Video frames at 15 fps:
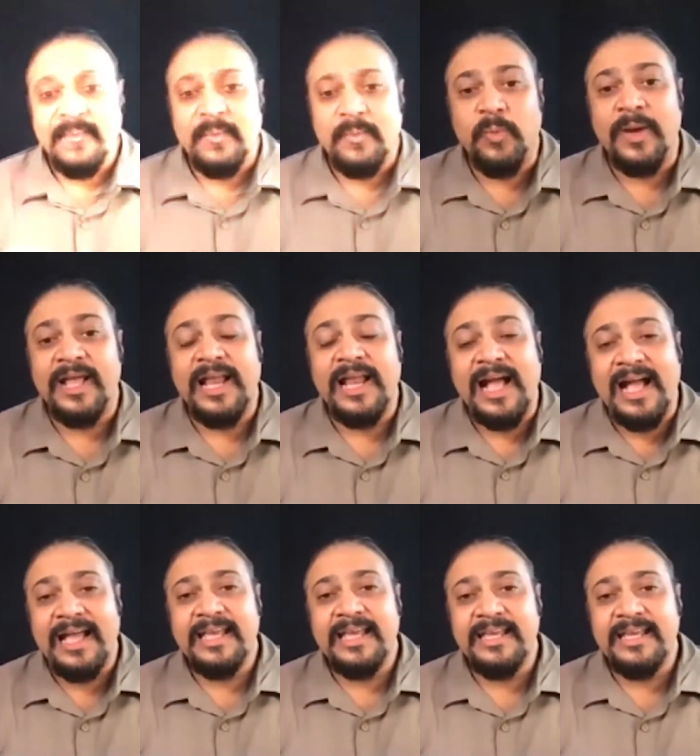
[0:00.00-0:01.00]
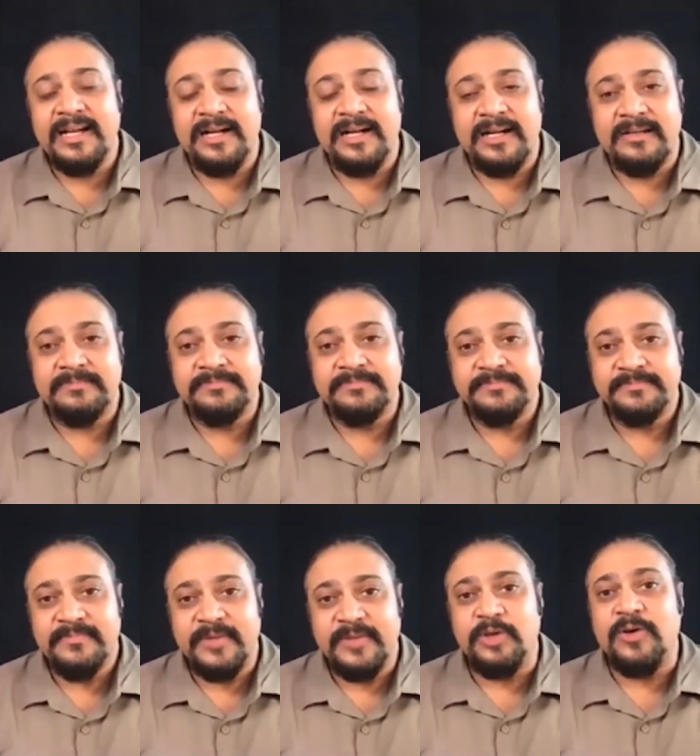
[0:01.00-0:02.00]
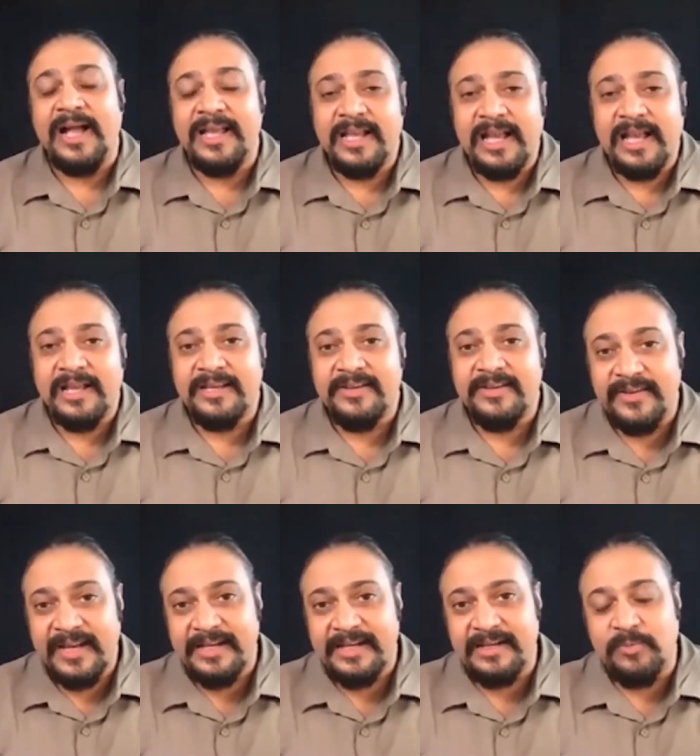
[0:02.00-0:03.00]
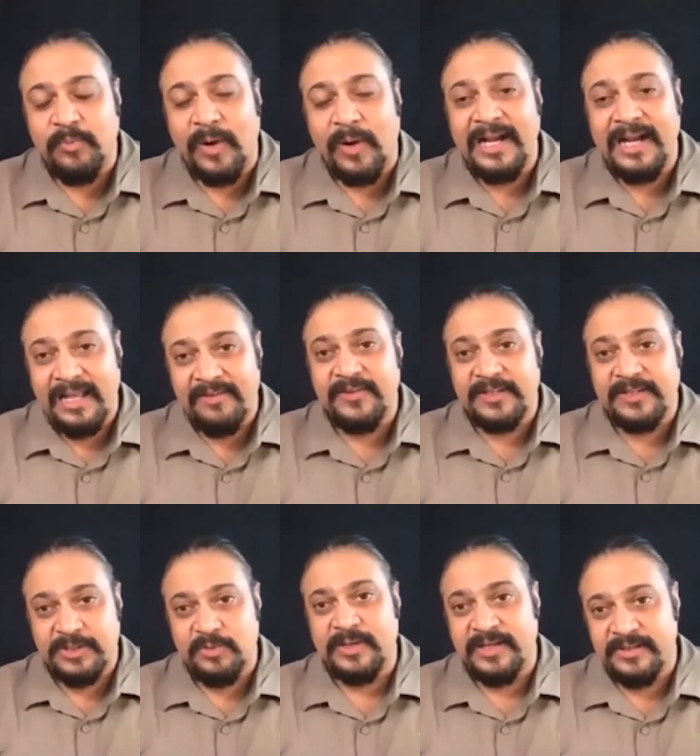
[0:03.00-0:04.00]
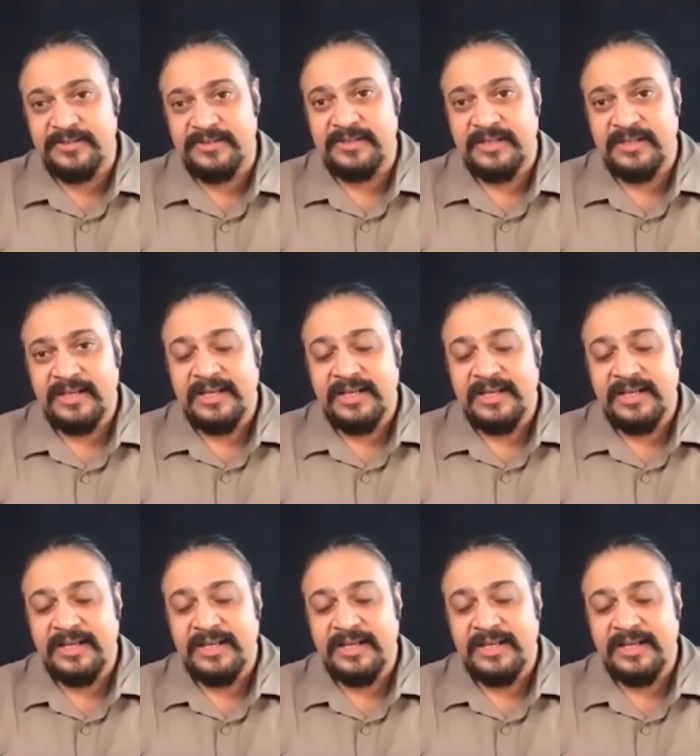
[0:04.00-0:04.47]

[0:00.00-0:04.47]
Well, I, um, you know, I, I created Wildlife SOS